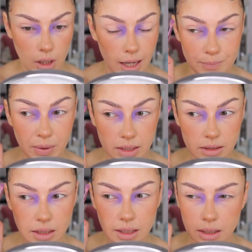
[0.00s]
I
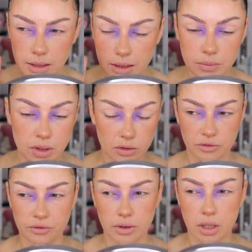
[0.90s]
picked a little bit
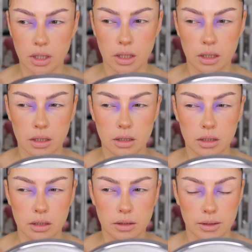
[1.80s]
of
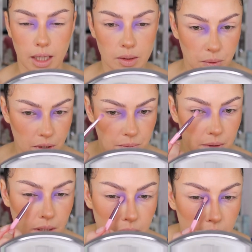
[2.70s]
that
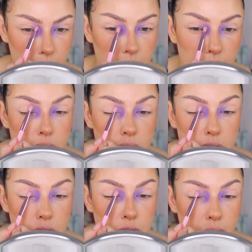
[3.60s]
purple.
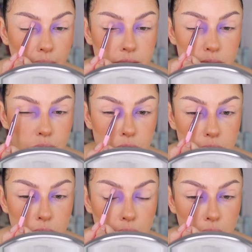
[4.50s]
Do you guys
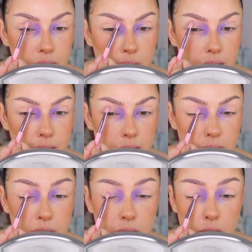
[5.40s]
want to come a little
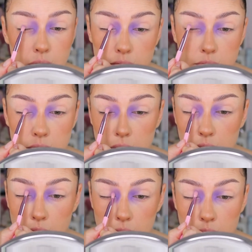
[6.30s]
bit closer?